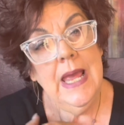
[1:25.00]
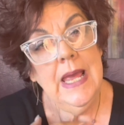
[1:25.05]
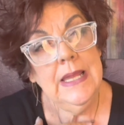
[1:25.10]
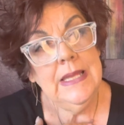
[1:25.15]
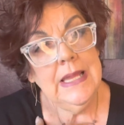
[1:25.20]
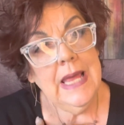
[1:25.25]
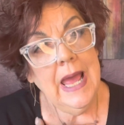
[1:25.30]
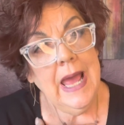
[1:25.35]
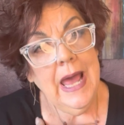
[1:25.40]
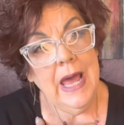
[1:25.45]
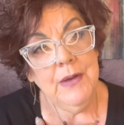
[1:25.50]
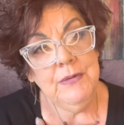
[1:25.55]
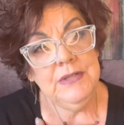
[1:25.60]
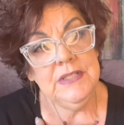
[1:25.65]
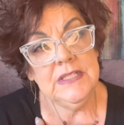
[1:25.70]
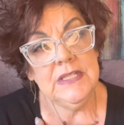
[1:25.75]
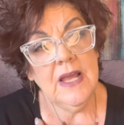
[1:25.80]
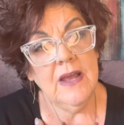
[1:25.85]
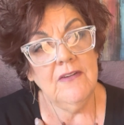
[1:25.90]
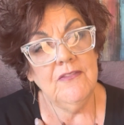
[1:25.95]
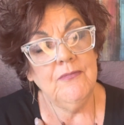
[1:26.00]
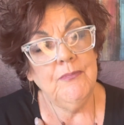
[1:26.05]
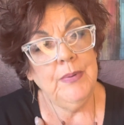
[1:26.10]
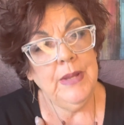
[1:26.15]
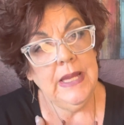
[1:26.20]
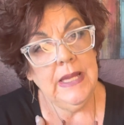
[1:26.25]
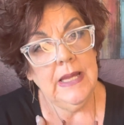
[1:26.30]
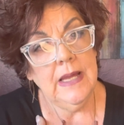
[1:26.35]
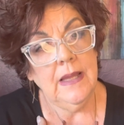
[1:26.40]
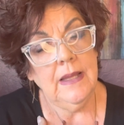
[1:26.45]
the House of
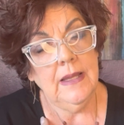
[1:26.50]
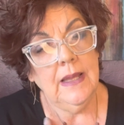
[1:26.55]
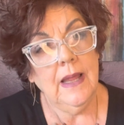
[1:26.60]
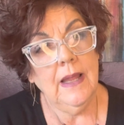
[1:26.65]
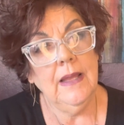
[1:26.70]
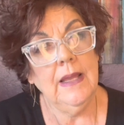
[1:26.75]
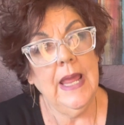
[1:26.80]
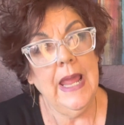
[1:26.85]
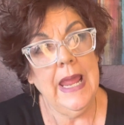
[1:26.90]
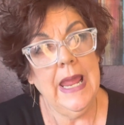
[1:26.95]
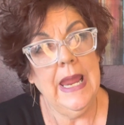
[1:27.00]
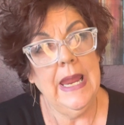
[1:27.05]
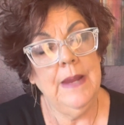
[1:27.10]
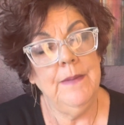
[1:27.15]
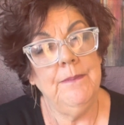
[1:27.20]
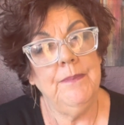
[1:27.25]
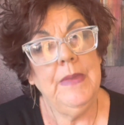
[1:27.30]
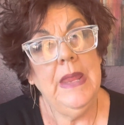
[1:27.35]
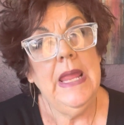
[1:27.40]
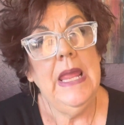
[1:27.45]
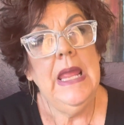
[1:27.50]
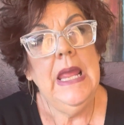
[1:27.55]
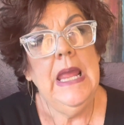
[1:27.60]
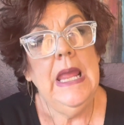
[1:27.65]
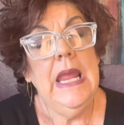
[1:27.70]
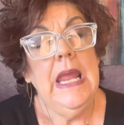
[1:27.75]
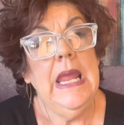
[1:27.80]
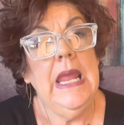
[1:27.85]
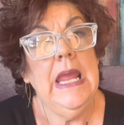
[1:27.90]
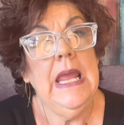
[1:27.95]
plla.
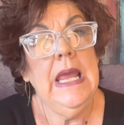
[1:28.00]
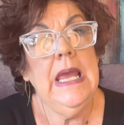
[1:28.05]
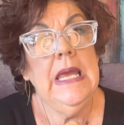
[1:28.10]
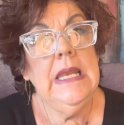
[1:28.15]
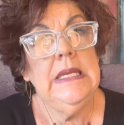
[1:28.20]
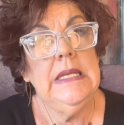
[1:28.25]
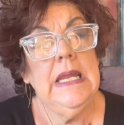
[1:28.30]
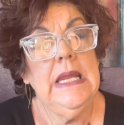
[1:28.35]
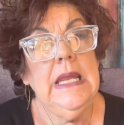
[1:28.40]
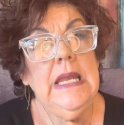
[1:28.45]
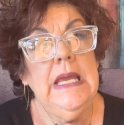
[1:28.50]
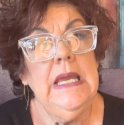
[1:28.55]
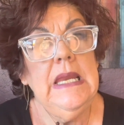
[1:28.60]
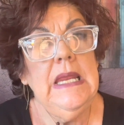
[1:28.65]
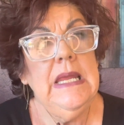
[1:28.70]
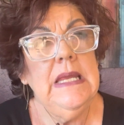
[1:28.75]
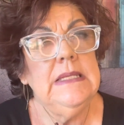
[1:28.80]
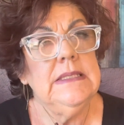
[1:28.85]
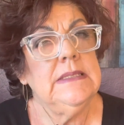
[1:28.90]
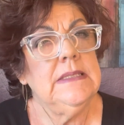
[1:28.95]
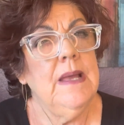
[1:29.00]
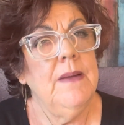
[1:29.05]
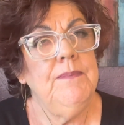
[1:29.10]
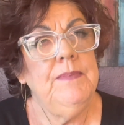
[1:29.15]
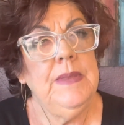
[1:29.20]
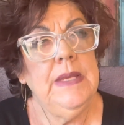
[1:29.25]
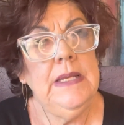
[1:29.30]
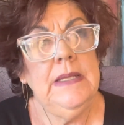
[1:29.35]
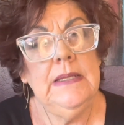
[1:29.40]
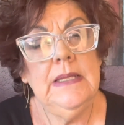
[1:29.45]
And it is
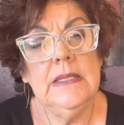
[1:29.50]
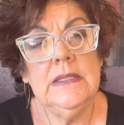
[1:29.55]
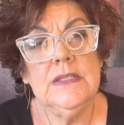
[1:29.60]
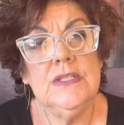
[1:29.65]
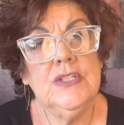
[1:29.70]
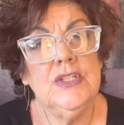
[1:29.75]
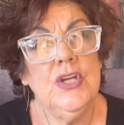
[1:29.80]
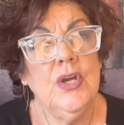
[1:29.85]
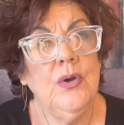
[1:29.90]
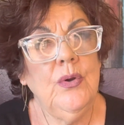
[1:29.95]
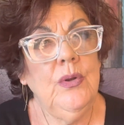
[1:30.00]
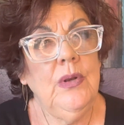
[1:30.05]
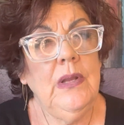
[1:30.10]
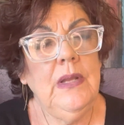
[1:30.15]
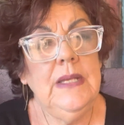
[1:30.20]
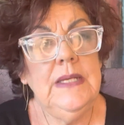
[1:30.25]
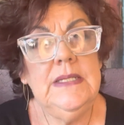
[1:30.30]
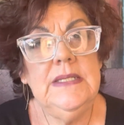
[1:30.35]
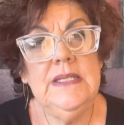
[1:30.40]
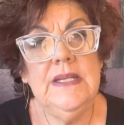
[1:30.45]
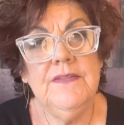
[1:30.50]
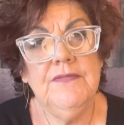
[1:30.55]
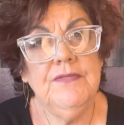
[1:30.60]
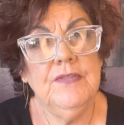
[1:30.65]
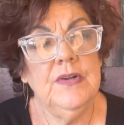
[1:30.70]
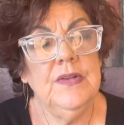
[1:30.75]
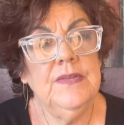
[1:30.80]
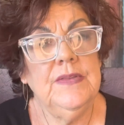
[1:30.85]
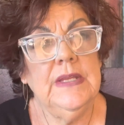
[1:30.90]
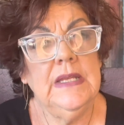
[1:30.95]
something that's totally
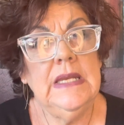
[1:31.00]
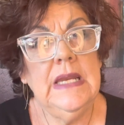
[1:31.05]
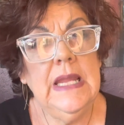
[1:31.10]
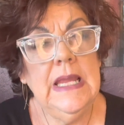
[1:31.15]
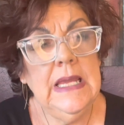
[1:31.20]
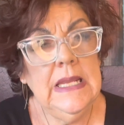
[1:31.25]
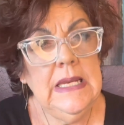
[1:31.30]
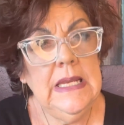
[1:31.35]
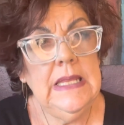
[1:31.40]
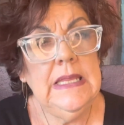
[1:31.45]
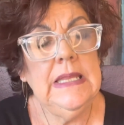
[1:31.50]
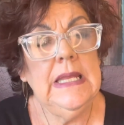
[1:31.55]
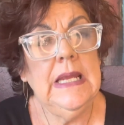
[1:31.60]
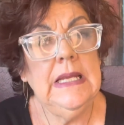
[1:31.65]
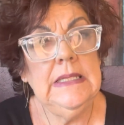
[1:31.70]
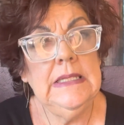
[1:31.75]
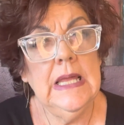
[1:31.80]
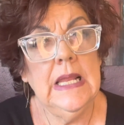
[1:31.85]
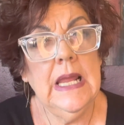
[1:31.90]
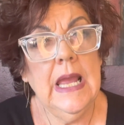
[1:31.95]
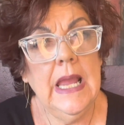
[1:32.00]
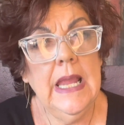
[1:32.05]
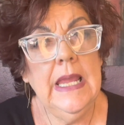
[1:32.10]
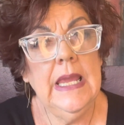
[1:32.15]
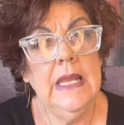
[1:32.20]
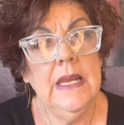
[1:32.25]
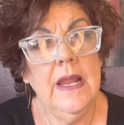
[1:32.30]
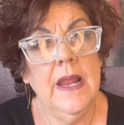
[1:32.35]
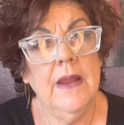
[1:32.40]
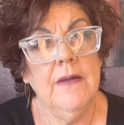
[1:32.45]
different than anything that I
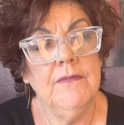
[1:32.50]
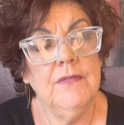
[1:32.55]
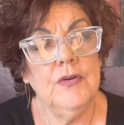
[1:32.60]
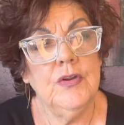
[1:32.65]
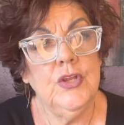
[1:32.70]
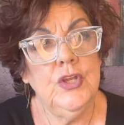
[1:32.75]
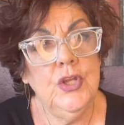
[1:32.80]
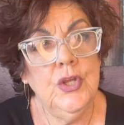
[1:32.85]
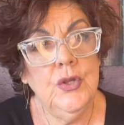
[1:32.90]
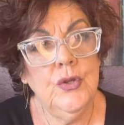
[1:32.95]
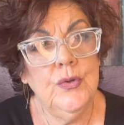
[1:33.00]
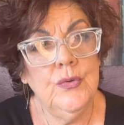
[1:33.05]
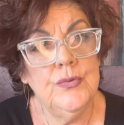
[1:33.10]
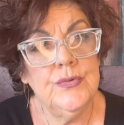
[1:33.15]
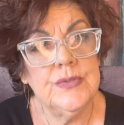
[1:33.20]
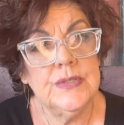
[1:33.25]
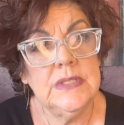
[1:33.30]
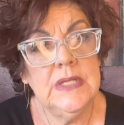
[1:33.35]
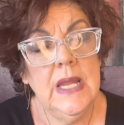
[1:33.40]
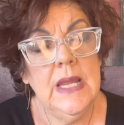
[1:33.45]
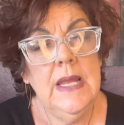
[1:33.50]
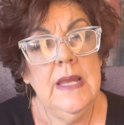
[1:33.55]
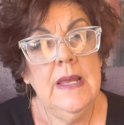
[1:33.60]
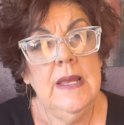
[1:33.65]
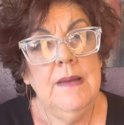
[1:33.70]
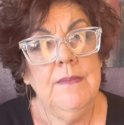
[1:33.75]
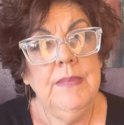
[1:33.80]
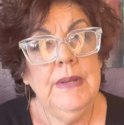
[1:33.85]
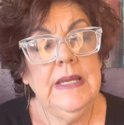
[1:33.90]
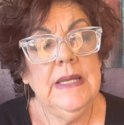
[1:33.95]
had ever used,
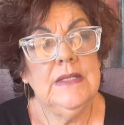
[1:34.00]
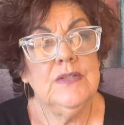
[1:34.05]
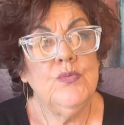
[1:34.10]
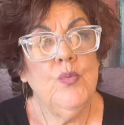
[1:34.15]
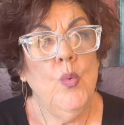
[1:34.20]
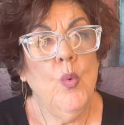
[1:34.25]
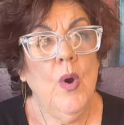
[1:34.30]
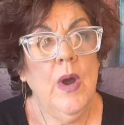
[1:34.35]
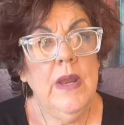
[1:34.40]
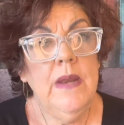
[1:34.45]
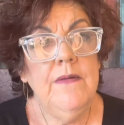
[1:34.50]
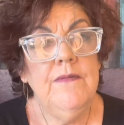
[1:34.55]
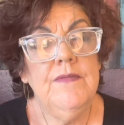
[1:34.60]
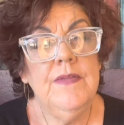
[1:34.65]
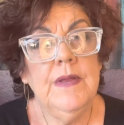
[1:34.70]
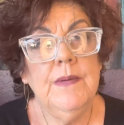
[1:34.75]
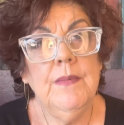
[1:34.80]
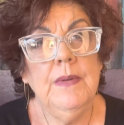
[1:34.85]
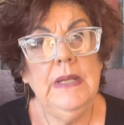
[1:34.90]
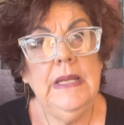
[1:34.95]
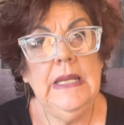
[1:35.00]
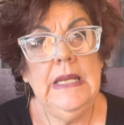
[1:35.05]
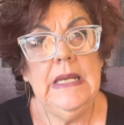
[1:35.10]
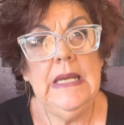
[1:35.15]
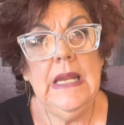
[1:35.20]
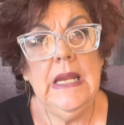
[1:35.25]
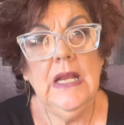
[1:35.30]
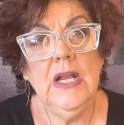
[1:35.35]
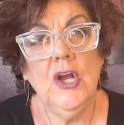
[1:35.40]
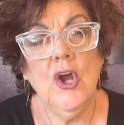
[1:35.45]
because one of the
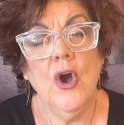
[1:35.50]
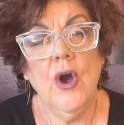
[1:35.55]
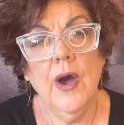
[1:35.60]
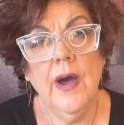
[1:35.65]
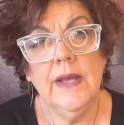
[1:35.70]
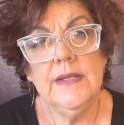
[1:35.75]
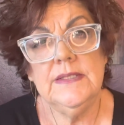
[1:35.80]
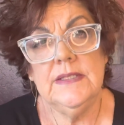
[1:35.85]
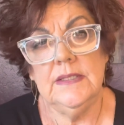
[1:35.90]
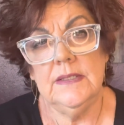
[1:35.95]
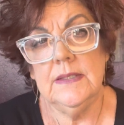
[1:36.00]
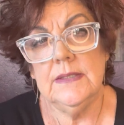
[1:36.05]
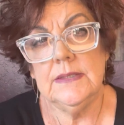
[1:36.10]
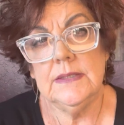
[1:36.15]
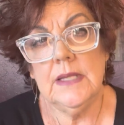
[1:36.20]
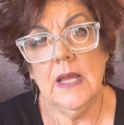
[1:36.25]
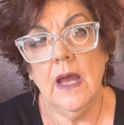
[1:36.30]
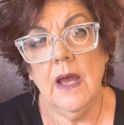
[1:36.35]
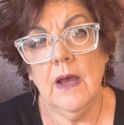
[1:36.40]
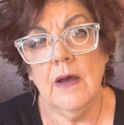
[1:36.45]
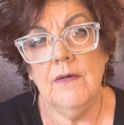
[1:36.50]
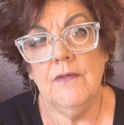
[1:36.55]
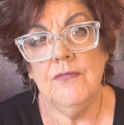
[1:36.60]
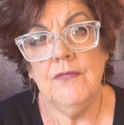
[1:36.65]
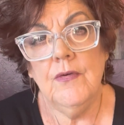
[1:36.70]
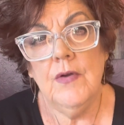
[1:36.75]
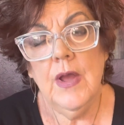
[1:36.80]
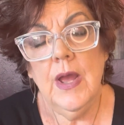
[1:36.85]
leading causes of